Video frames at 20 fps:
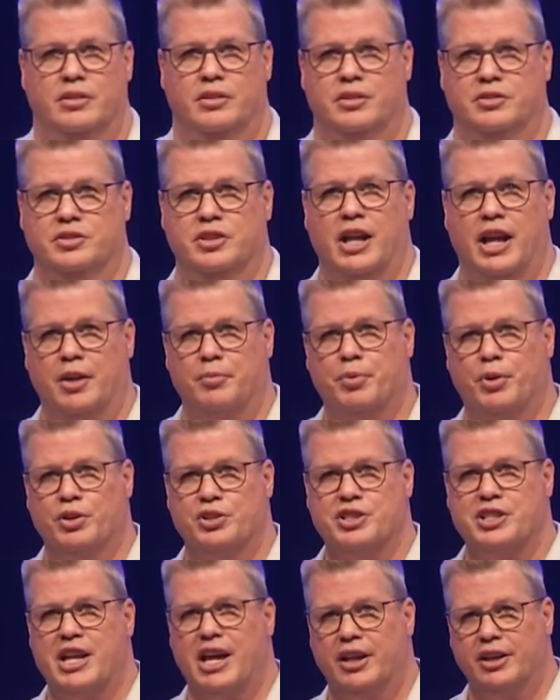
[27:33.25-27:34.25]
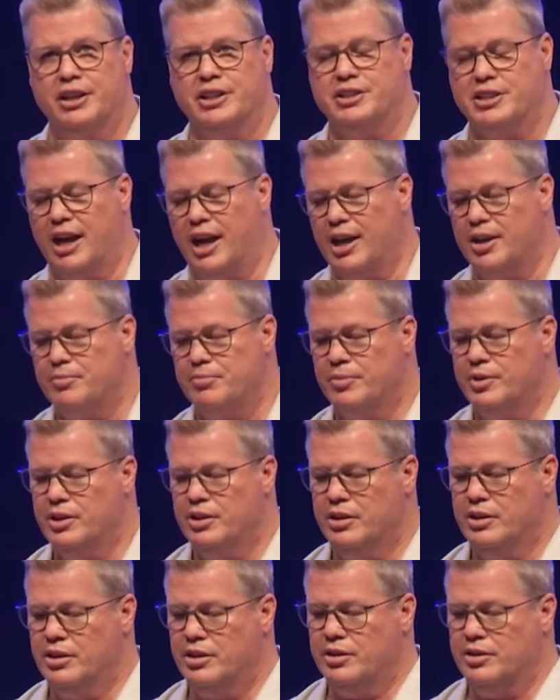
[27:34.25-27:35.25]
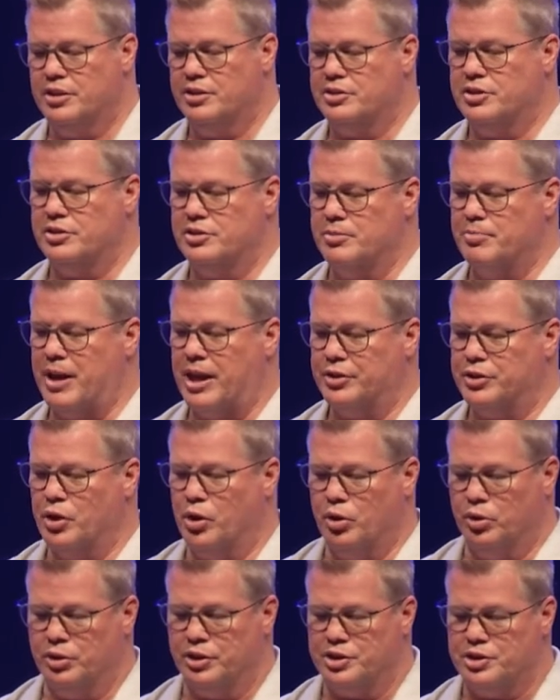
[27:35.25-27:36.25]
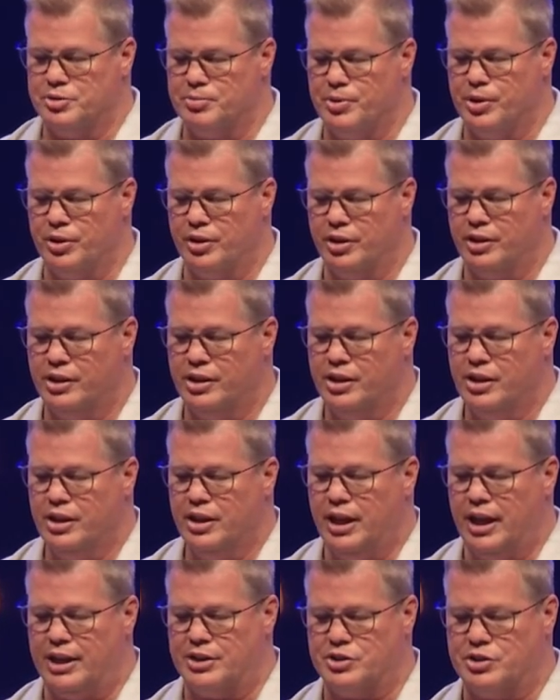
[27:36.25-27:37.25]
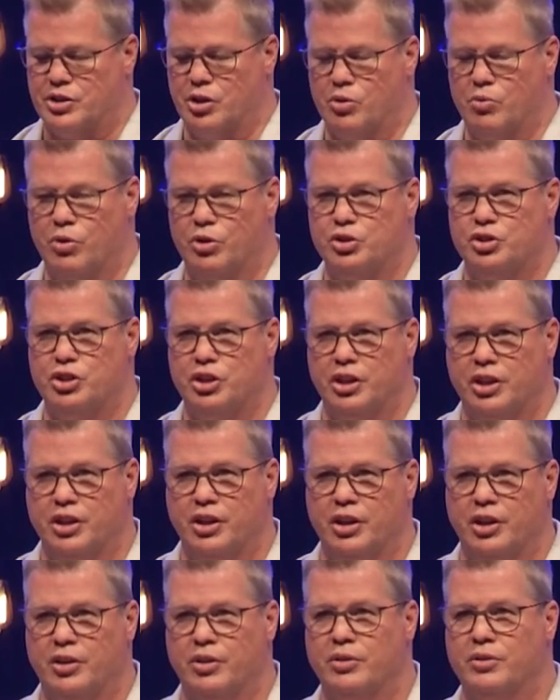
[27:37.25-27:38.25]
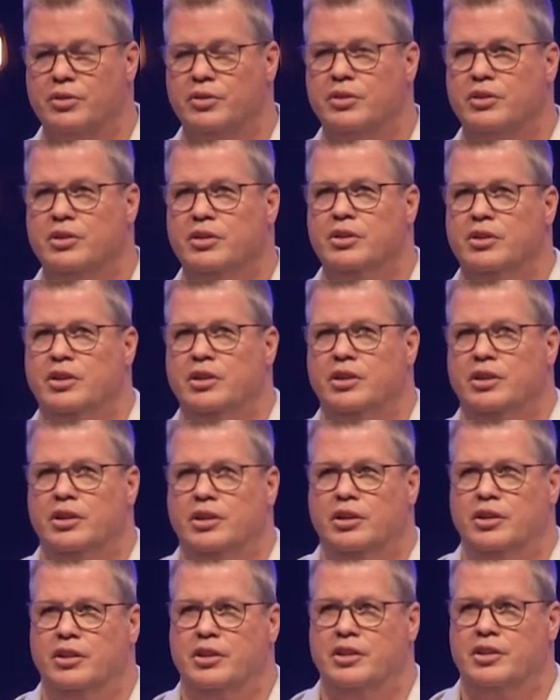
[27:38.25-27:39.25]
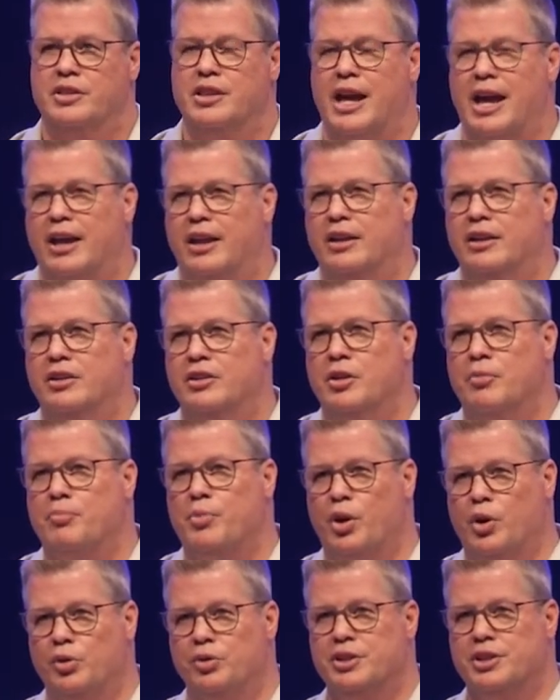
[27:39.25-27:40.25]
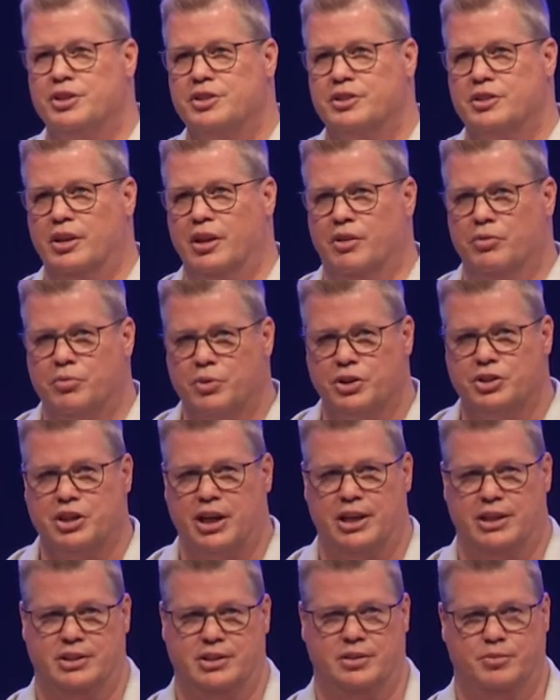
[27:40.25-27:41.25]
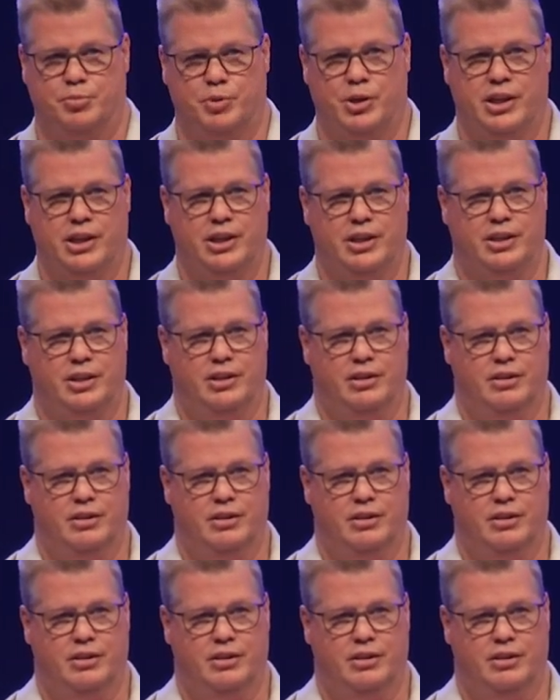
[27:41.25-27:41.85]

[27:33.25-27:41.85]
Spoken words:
This is not a personality type. This is about the Holy Spirit. I so want you to know that the boldness of which I speak